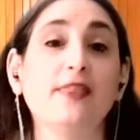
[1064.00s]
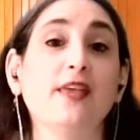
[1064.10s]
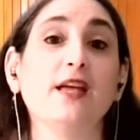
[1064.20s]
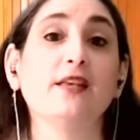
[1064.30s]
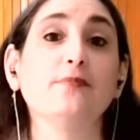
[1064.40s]

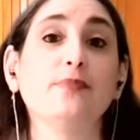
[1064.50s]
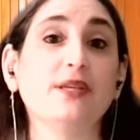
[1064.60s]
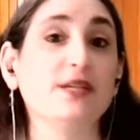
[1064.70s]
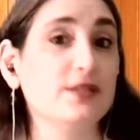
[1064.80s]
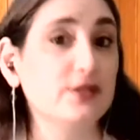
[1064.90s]
then
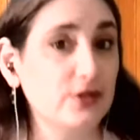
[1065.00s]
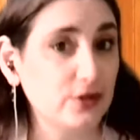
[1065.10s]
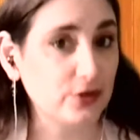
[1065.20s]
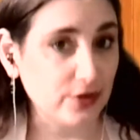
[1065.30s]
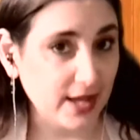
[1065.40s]
please
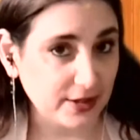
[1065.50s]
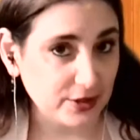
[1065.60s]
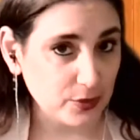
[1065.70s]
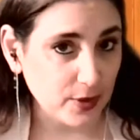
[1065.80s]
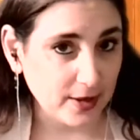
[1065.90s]
do that
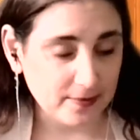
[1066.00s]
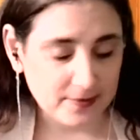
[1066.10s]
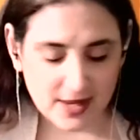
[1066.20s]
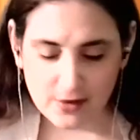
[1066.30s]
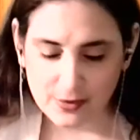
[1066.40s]
as well.
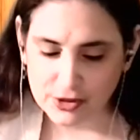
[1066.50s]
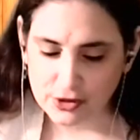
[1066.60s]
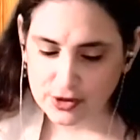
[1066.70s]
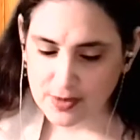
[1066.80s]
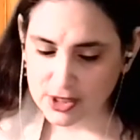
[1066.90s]
We turn
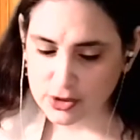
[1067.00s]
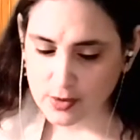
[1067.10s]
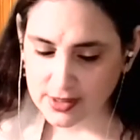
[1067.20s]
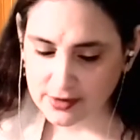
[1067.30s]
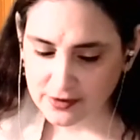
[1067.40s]
to page
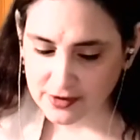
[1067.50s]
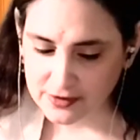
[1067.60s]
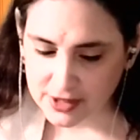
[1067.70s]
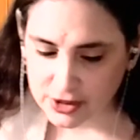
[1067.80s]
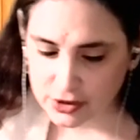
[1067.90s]

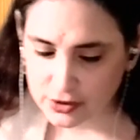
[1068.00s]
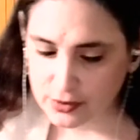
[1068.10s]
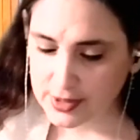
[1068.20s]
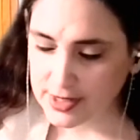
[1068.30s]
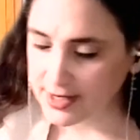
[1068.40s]

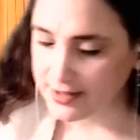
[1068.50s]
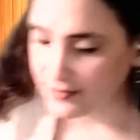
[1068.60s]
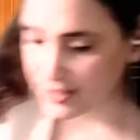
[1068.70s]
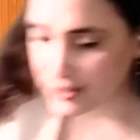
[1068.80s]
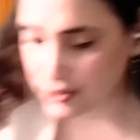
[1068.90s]
152, and I
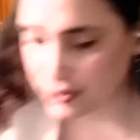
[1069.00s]
invite you